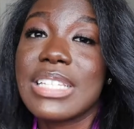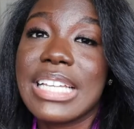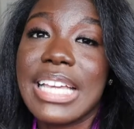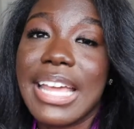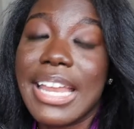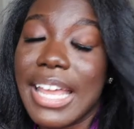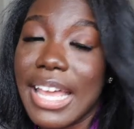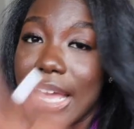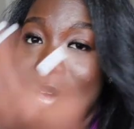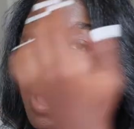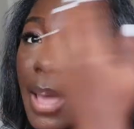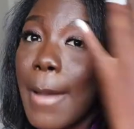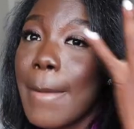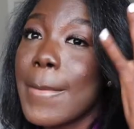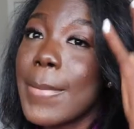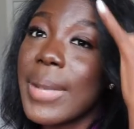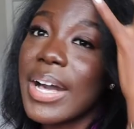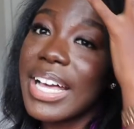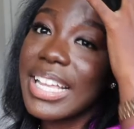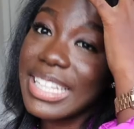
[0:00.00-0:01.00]
to get it.
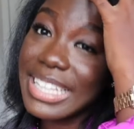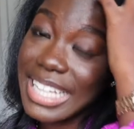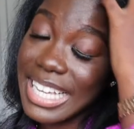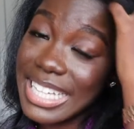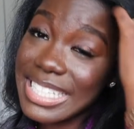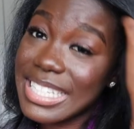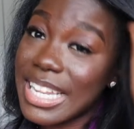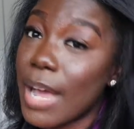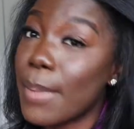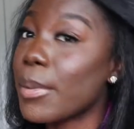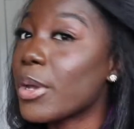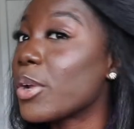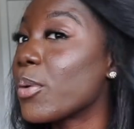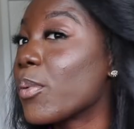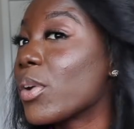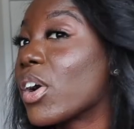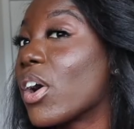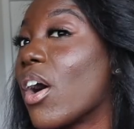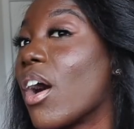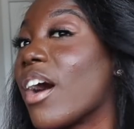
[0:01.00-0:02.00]
But things that I'm gonna
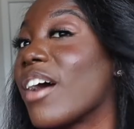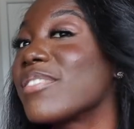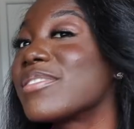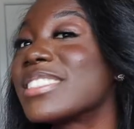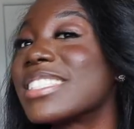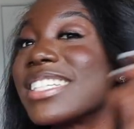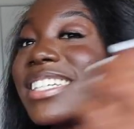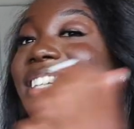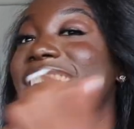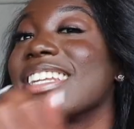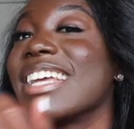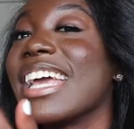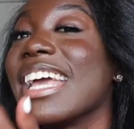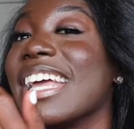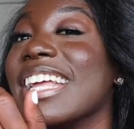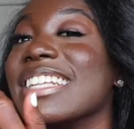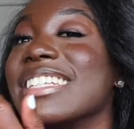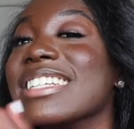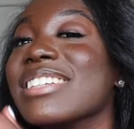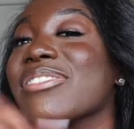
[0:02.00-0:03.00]
wear often
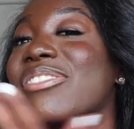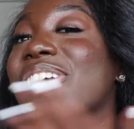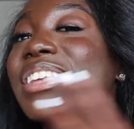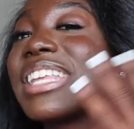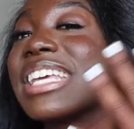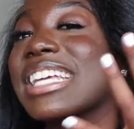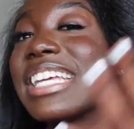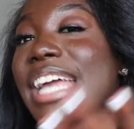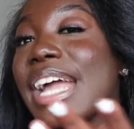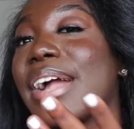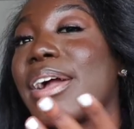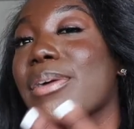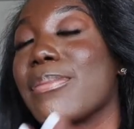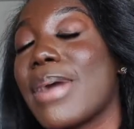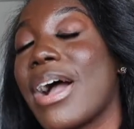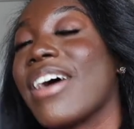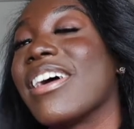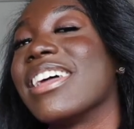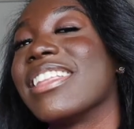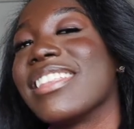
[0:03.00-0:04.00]
and really care
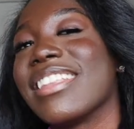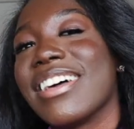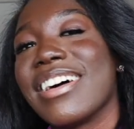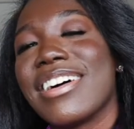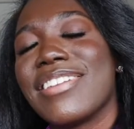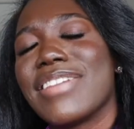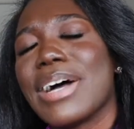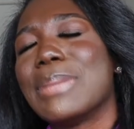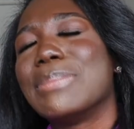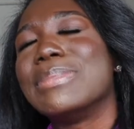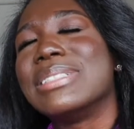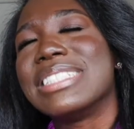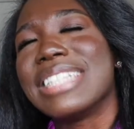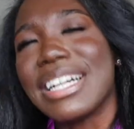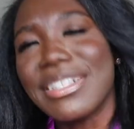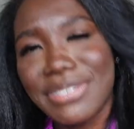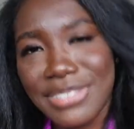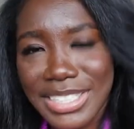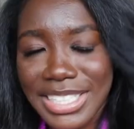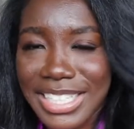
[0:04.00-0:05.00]
about and love, I'm
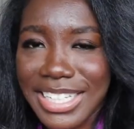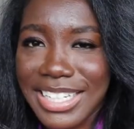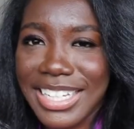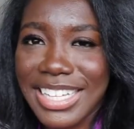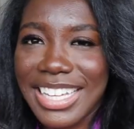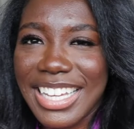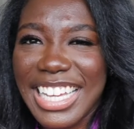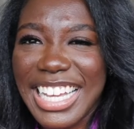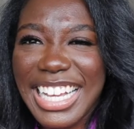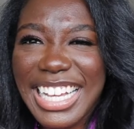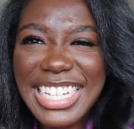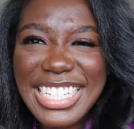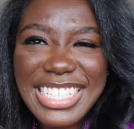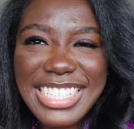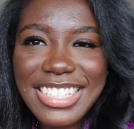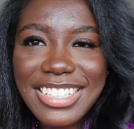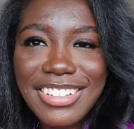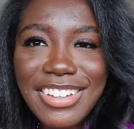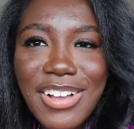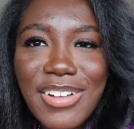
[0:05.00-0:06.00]
definitely gonna get,
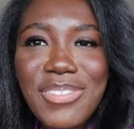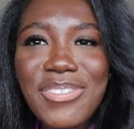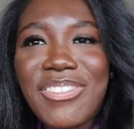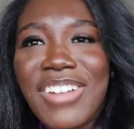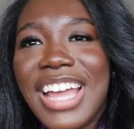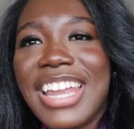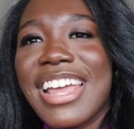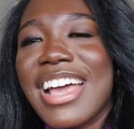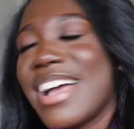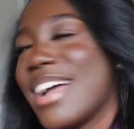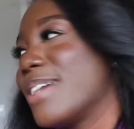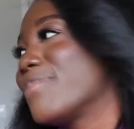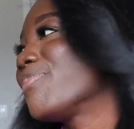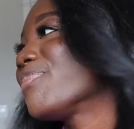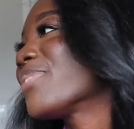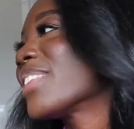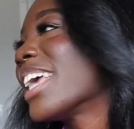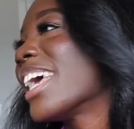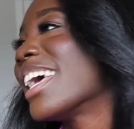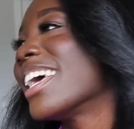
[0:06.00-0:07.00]
cause you know, why not?
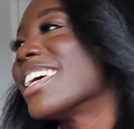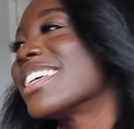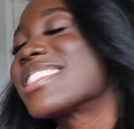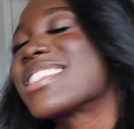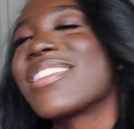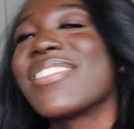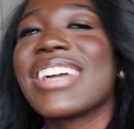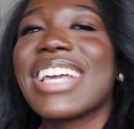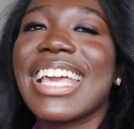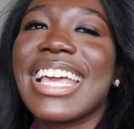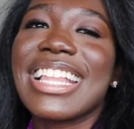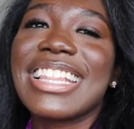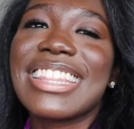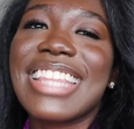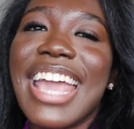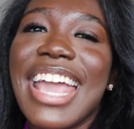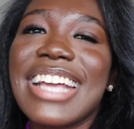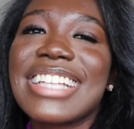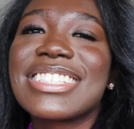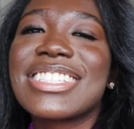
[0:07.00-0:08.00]
So again,
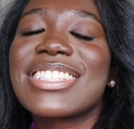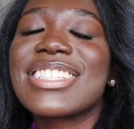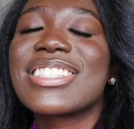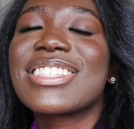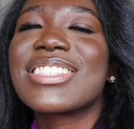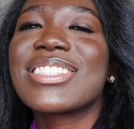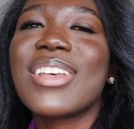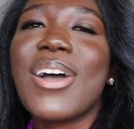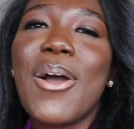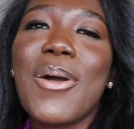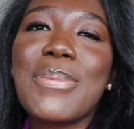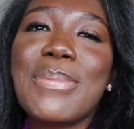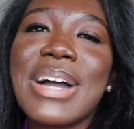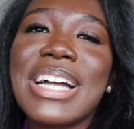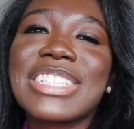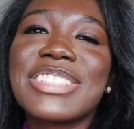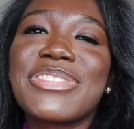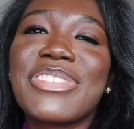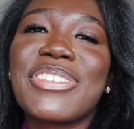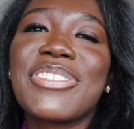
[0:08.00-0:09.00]
thanks so
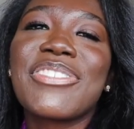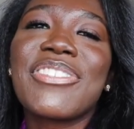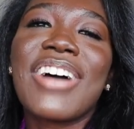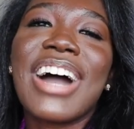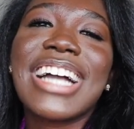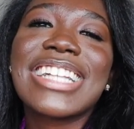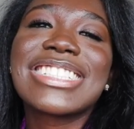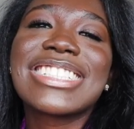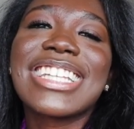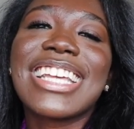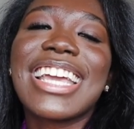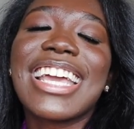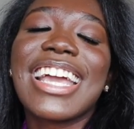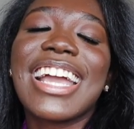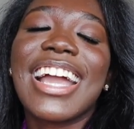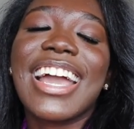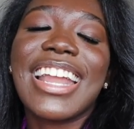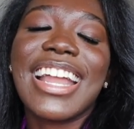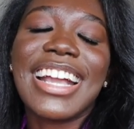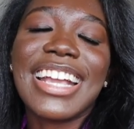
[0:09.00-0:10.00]
much for
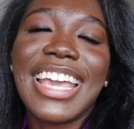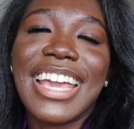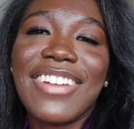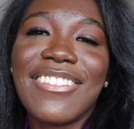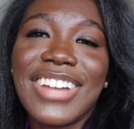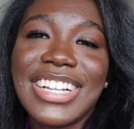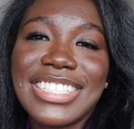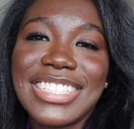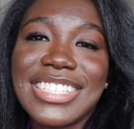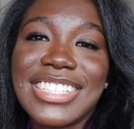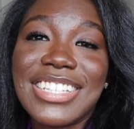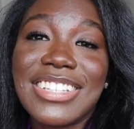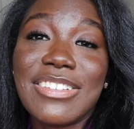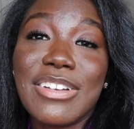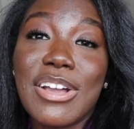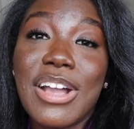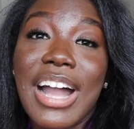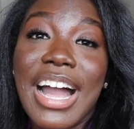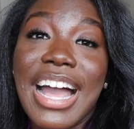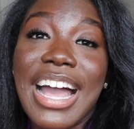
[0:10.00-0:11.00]
watching and I can't wait to see
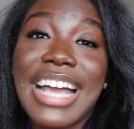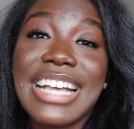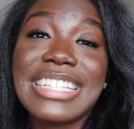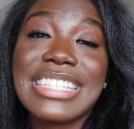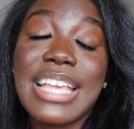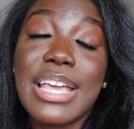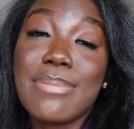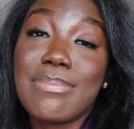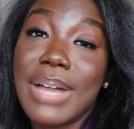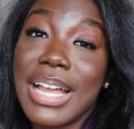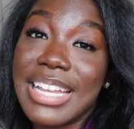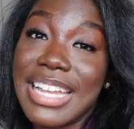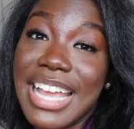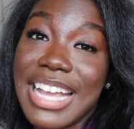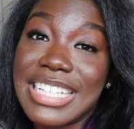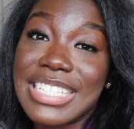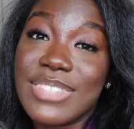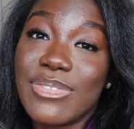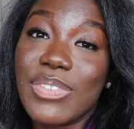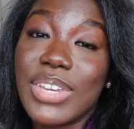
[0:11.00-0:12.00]
you guys in my
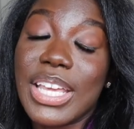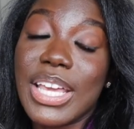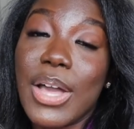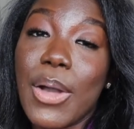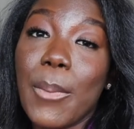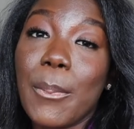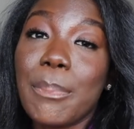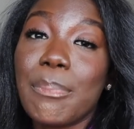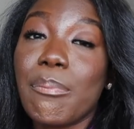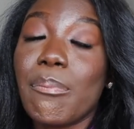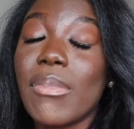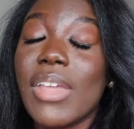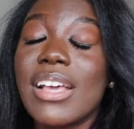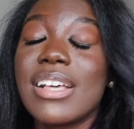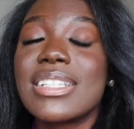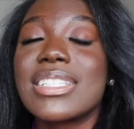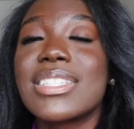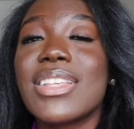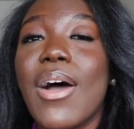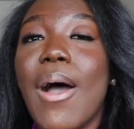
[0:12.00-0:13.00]
next video.
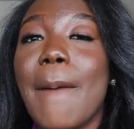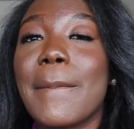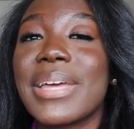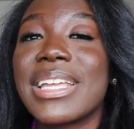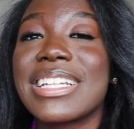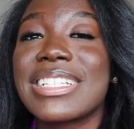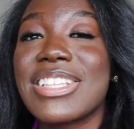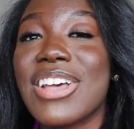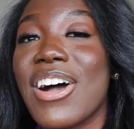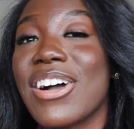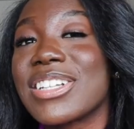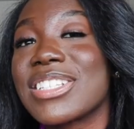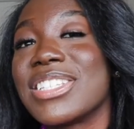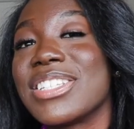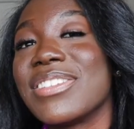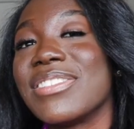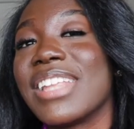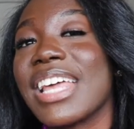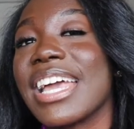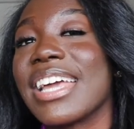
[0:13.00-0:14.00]
So I'm going to talk
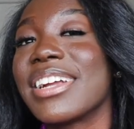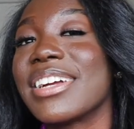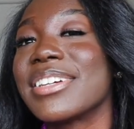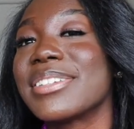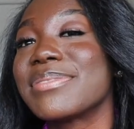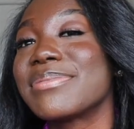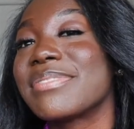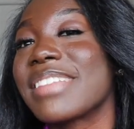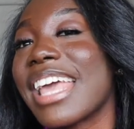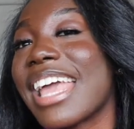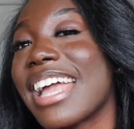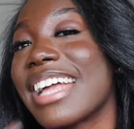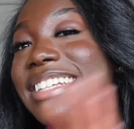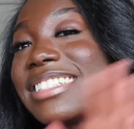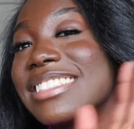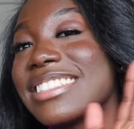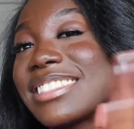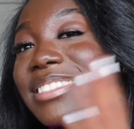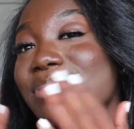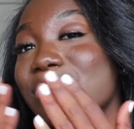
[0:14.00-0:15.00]
to you later
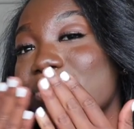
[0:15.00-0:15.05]
and